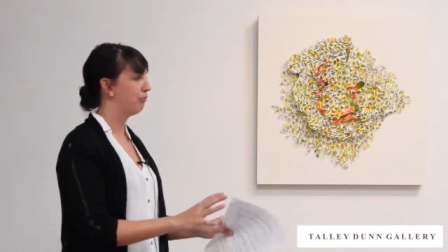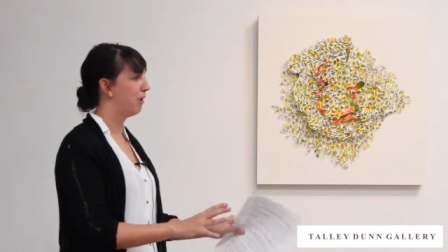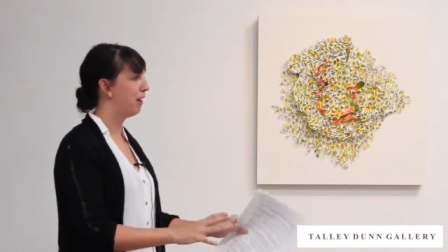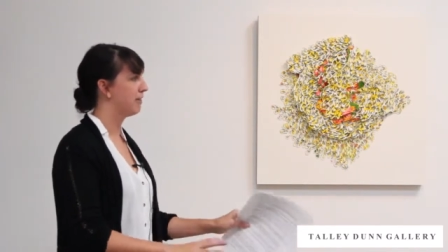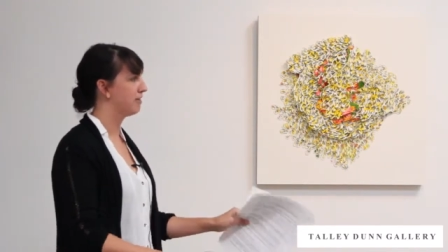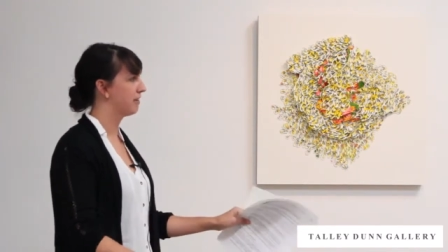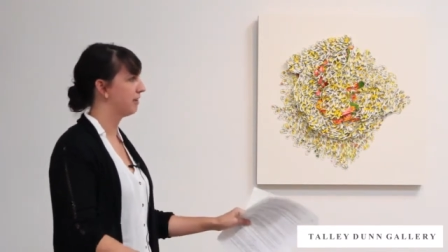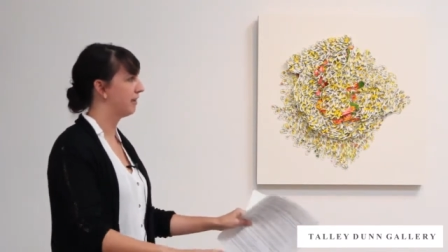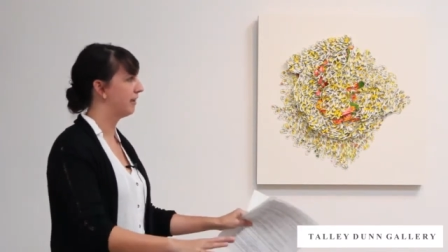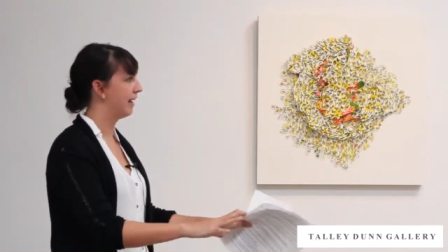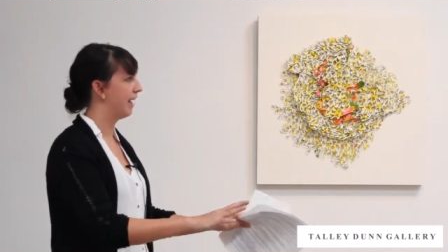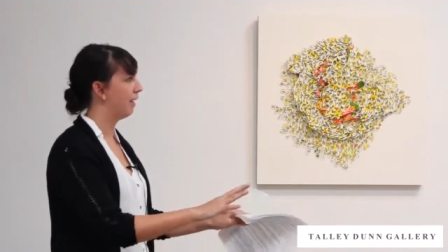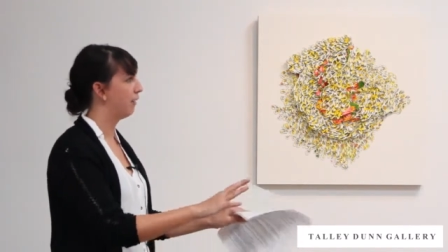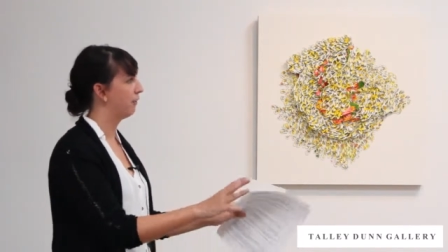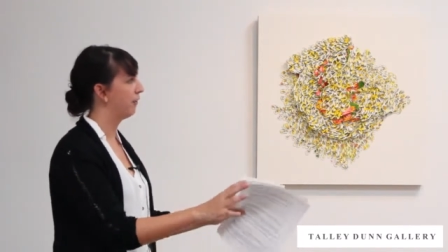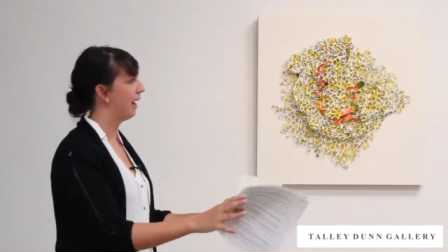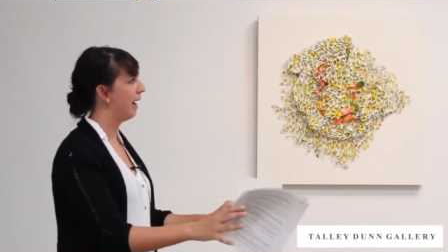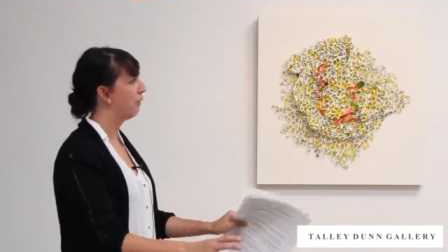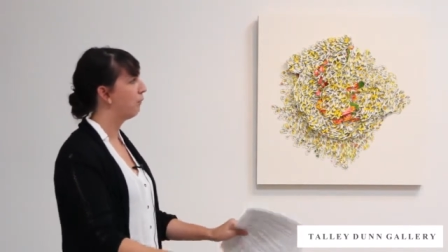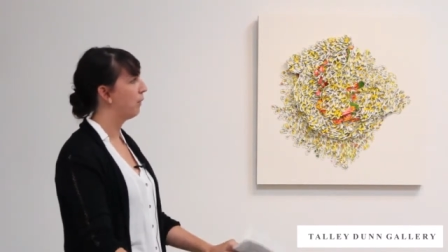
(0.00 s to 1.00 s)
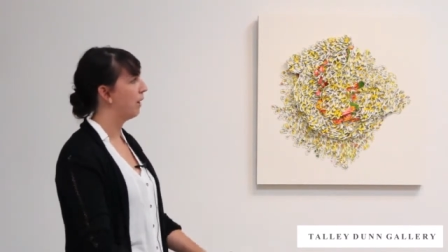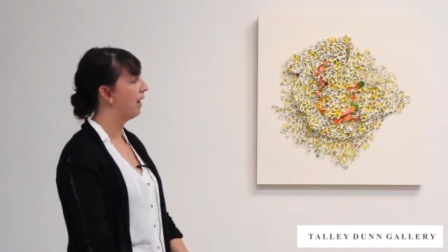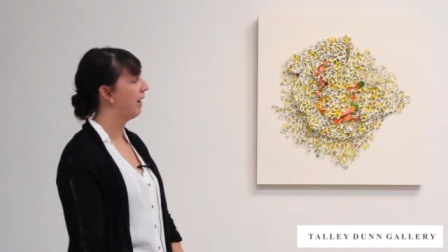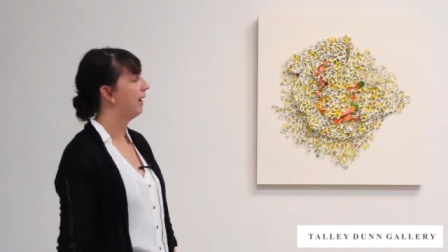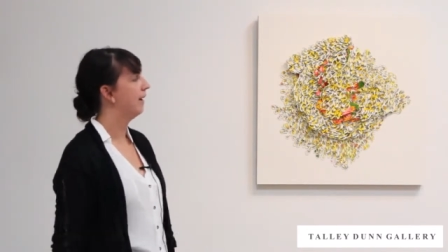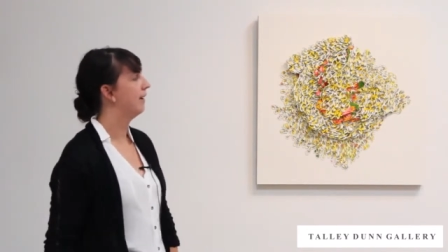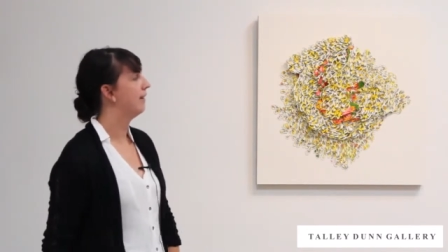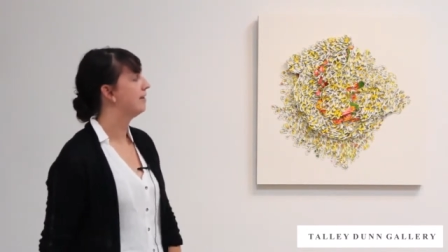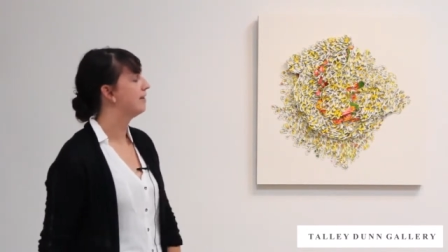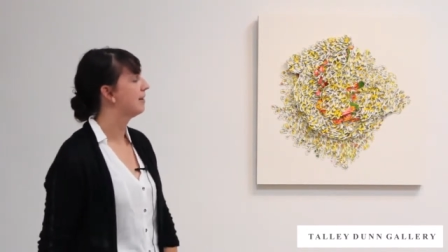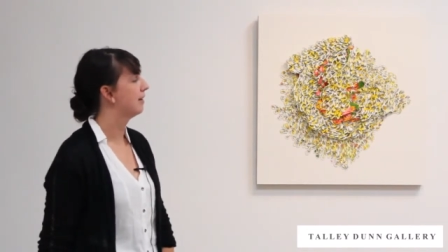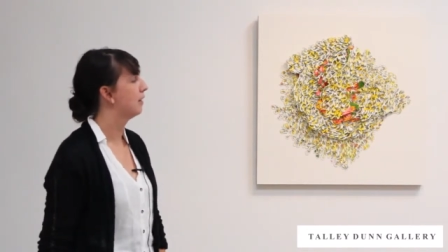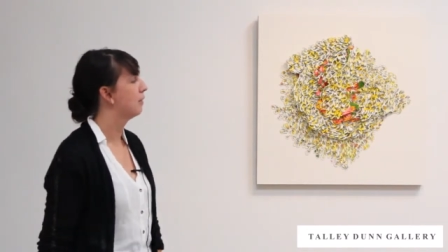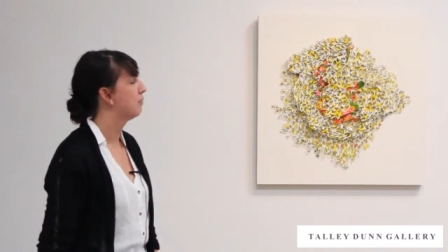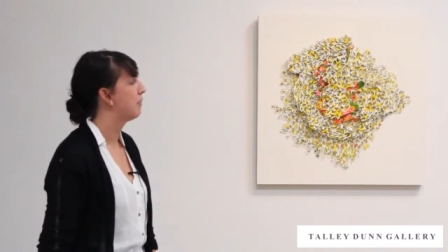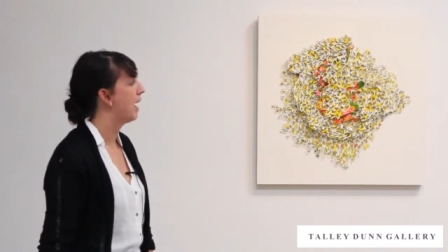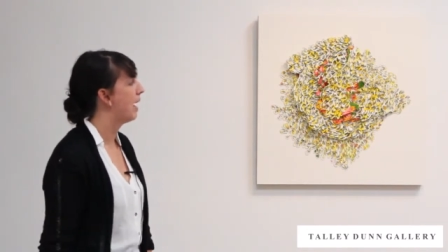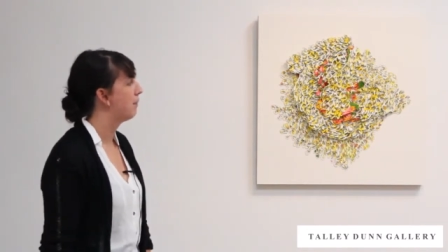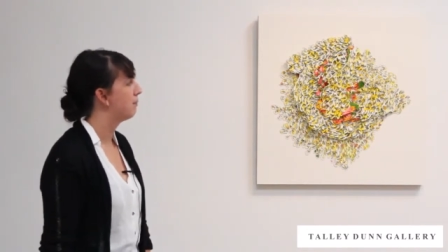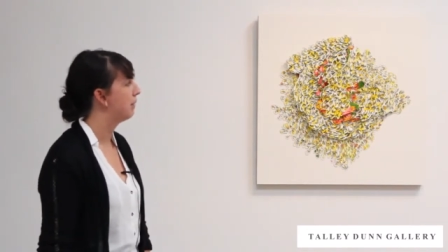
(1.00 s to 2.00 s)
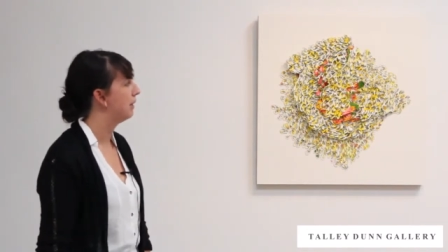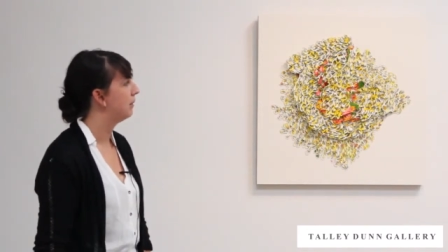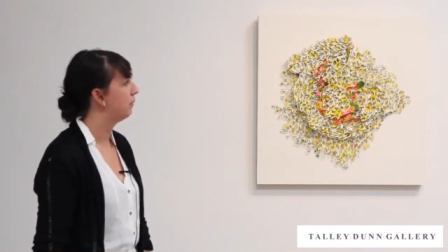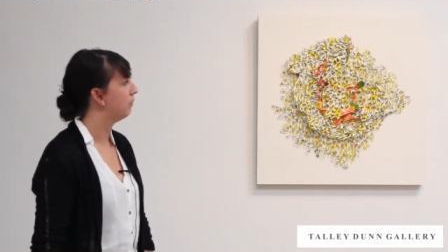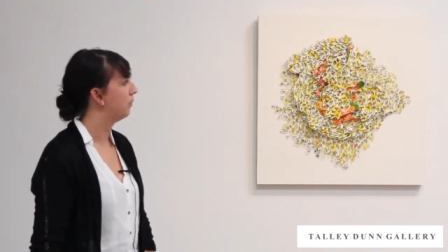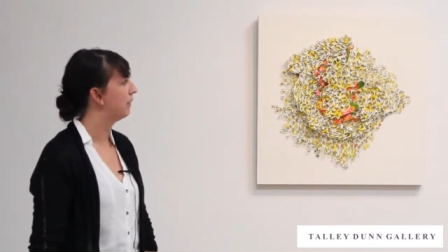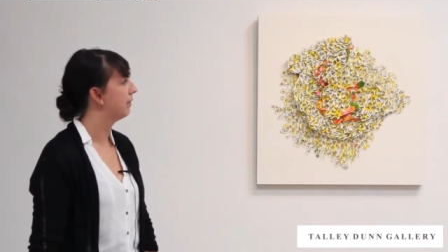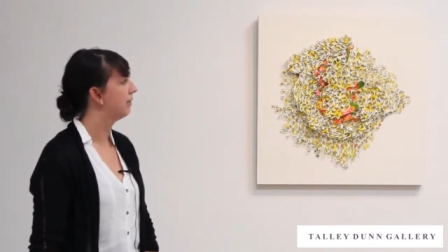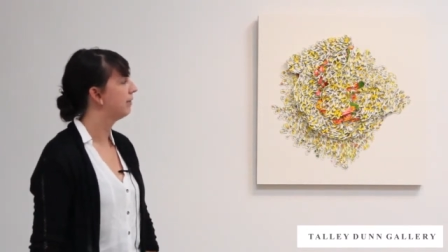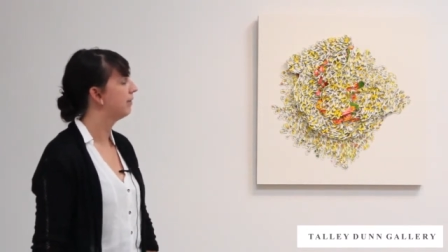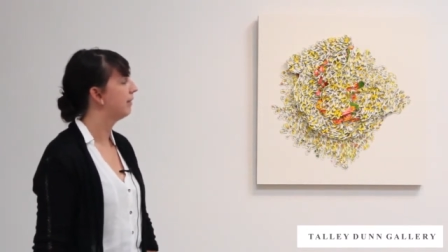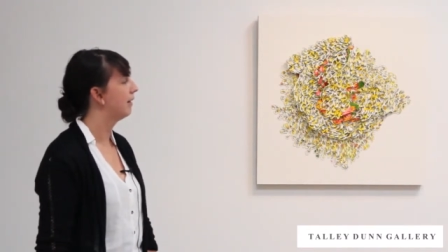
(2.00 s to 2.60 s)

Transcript: puzzle it out that way until I'm happy with